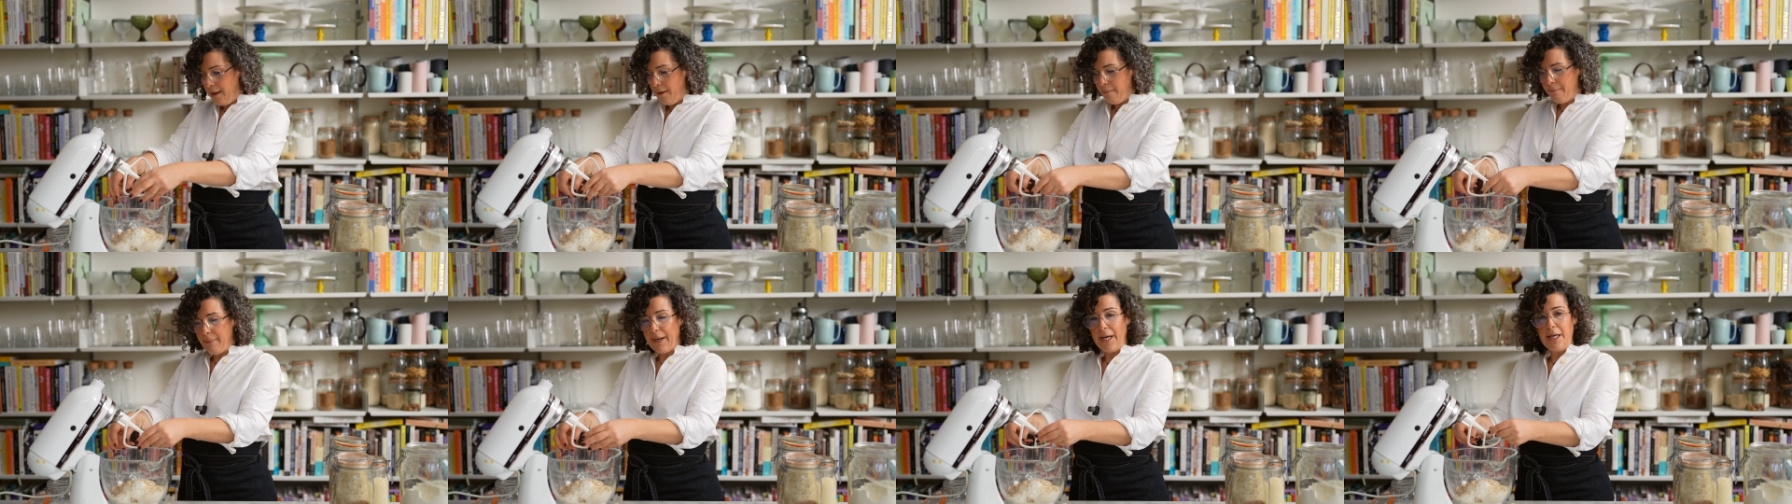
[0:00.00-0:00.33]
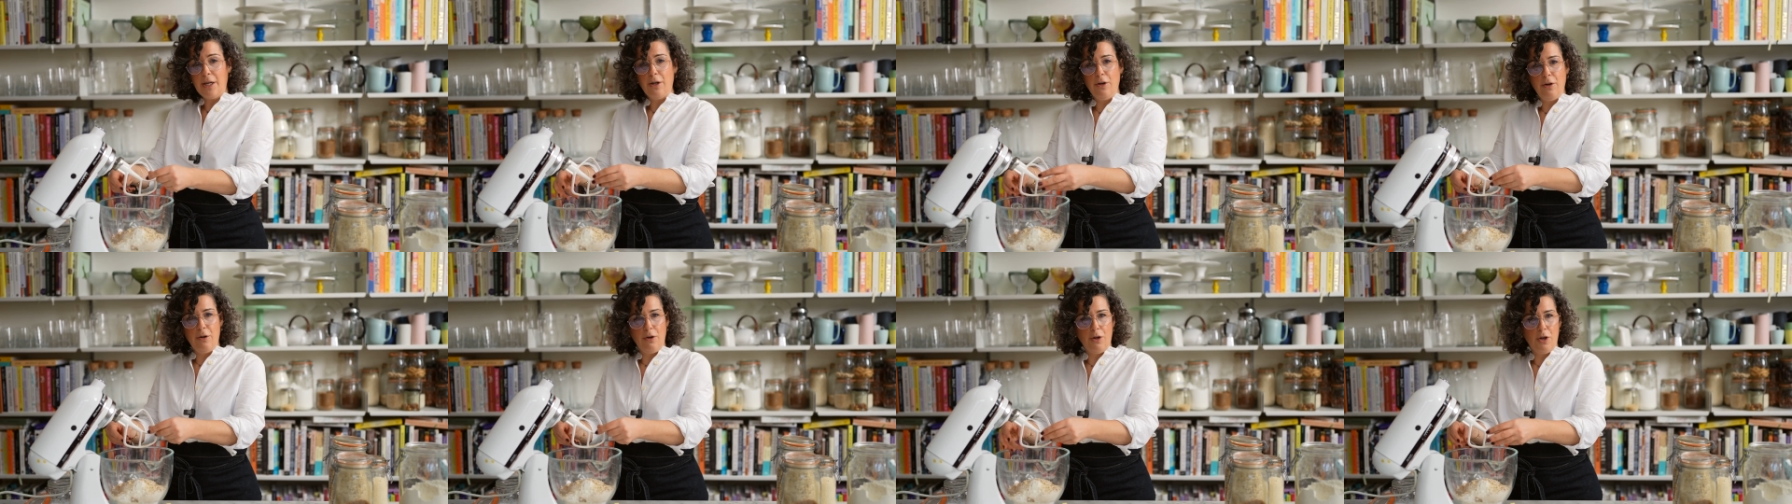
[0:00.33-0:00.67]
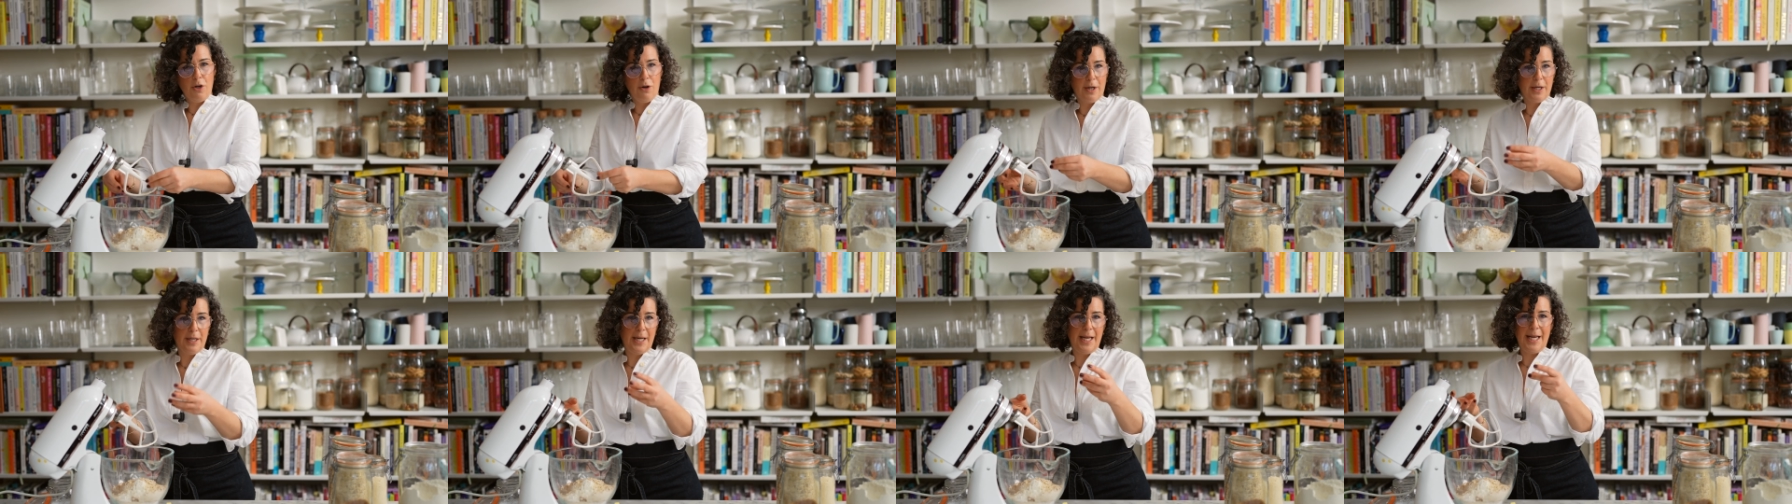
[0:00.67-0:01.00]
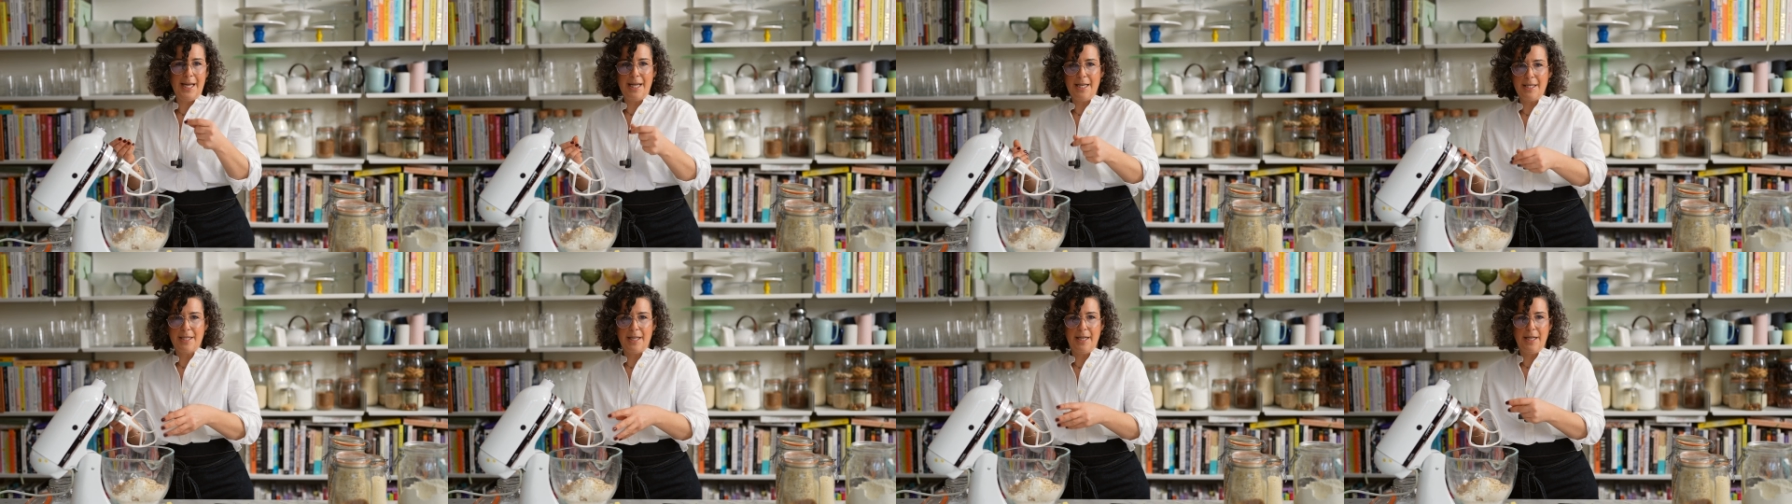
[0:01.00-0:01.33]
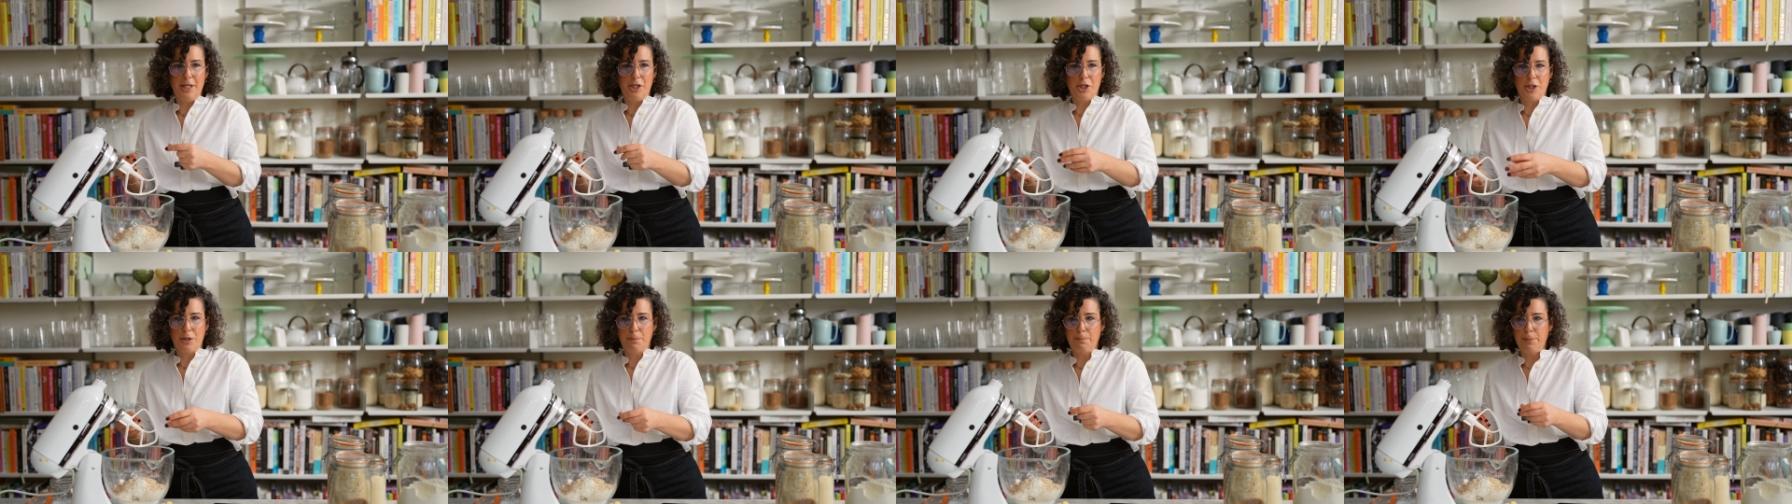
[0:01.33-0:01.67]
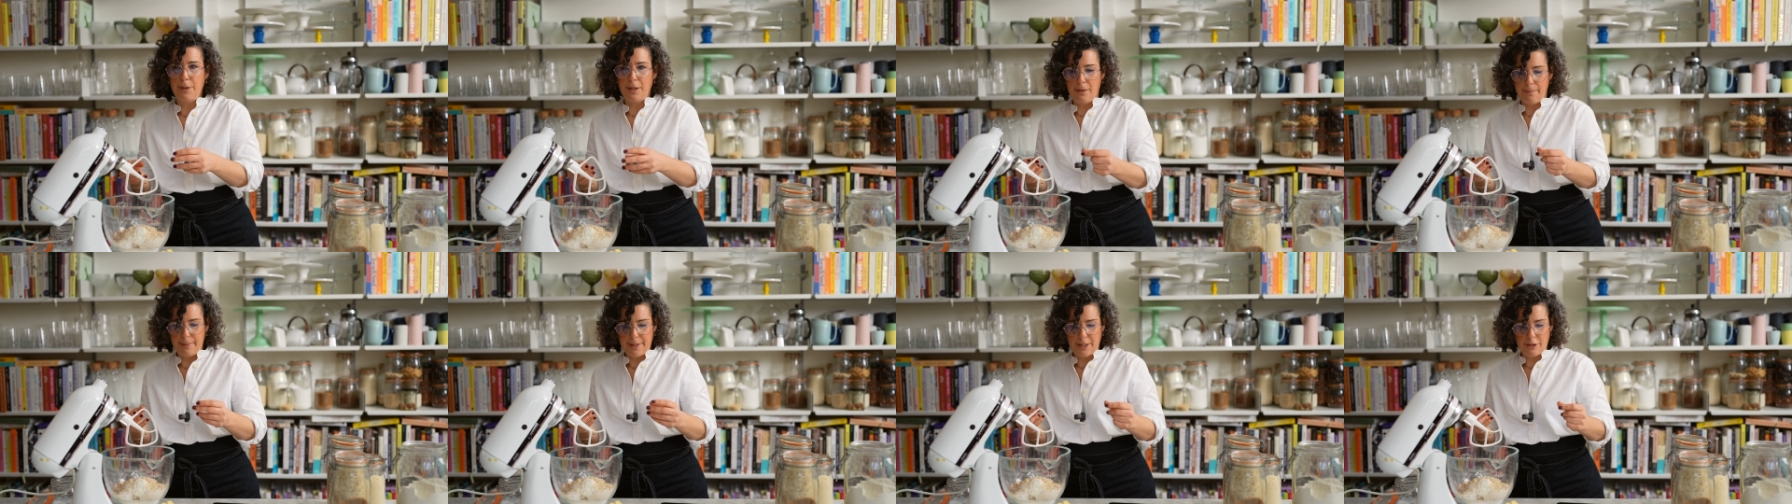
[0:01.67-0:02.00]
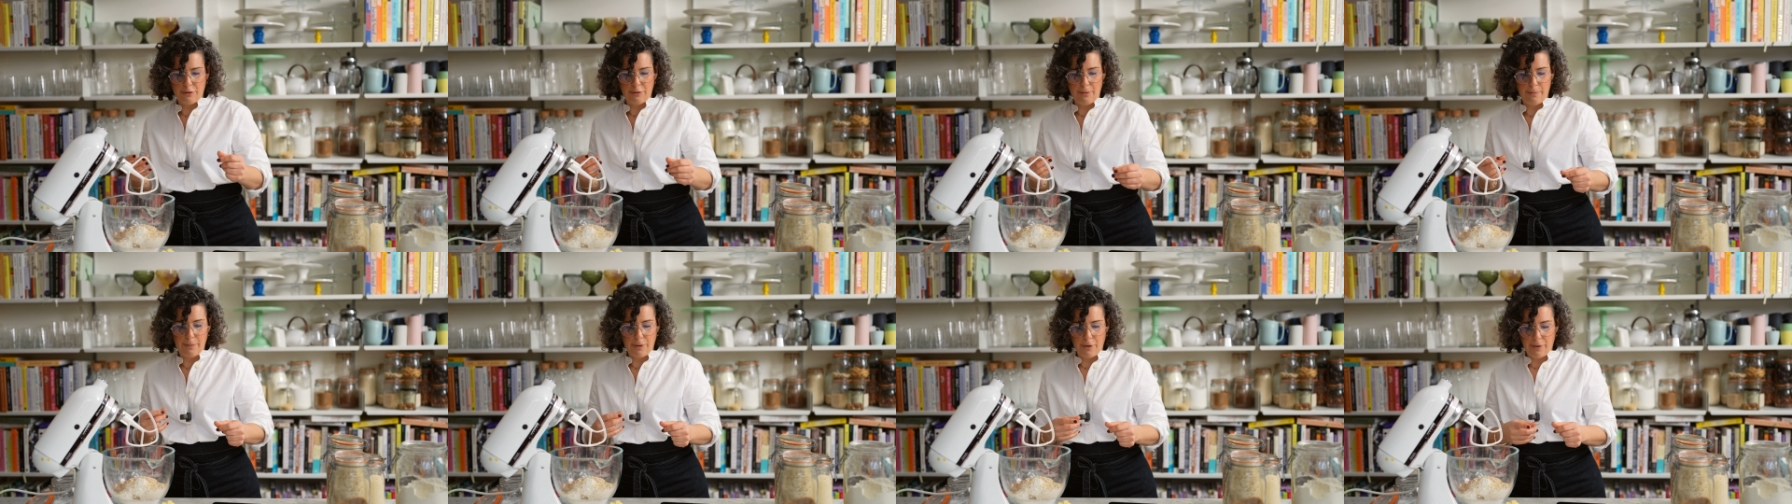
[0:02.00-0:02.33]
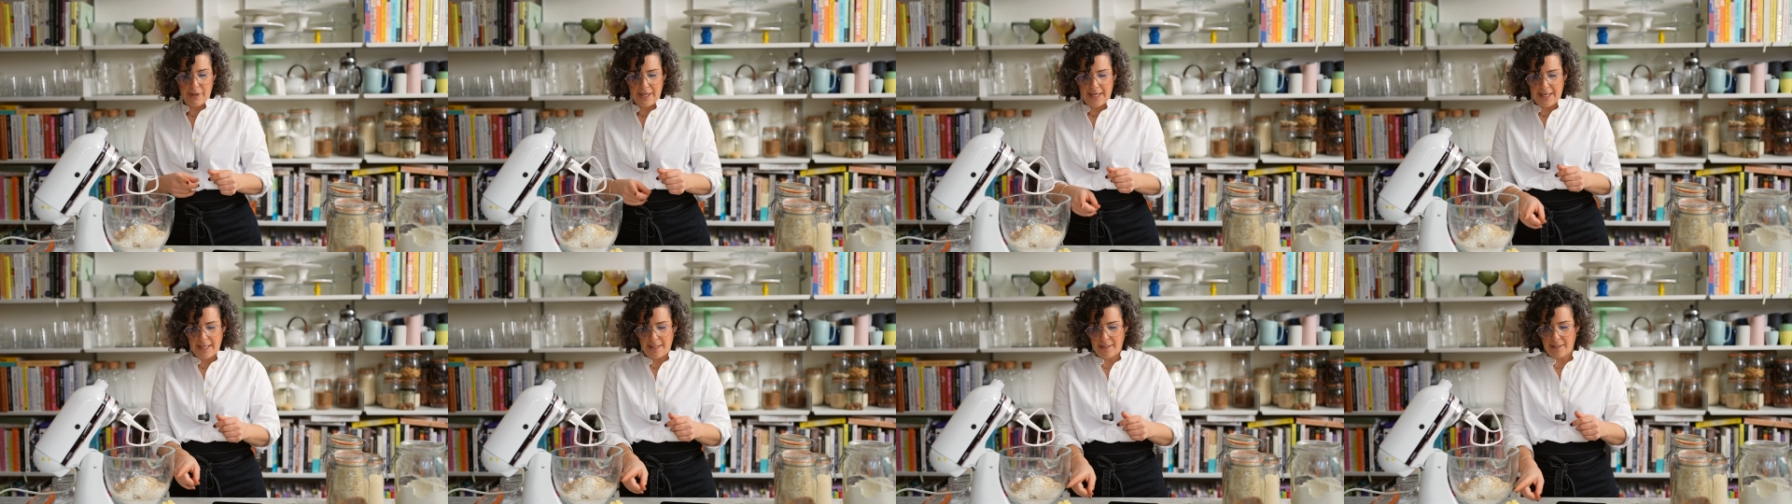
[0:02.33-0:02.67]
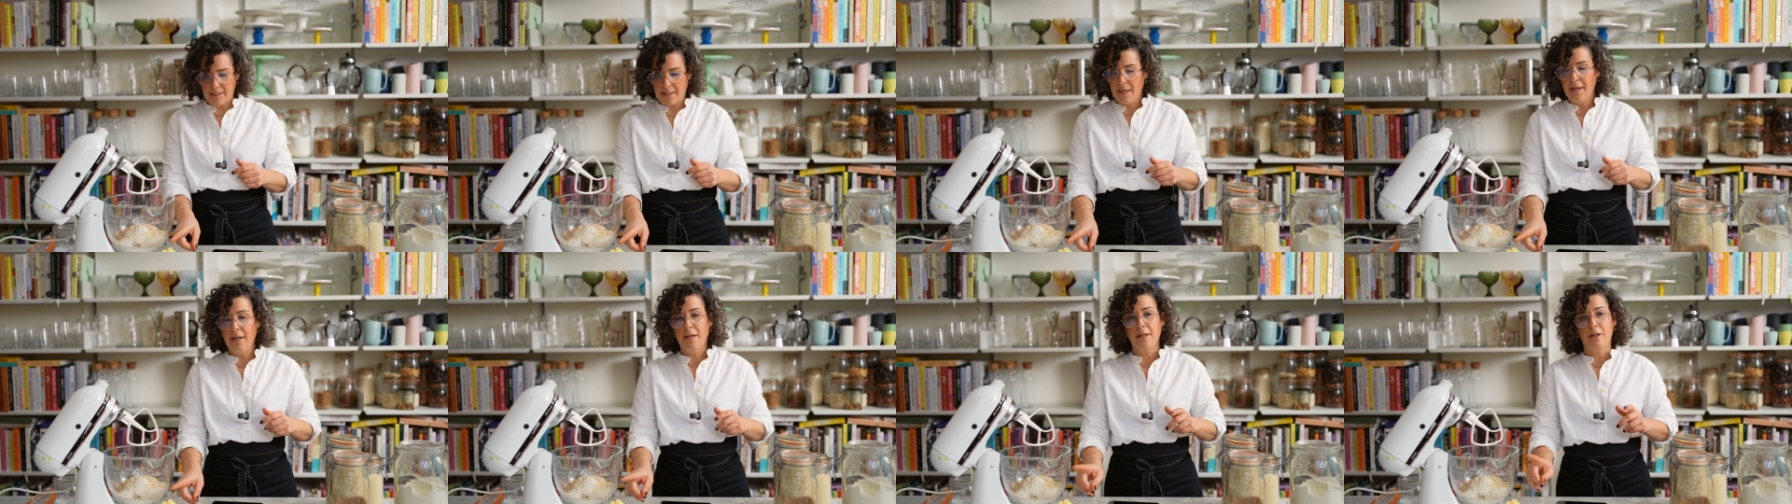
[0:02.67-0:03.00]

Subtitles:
But you can easily just put the butter in with your hands.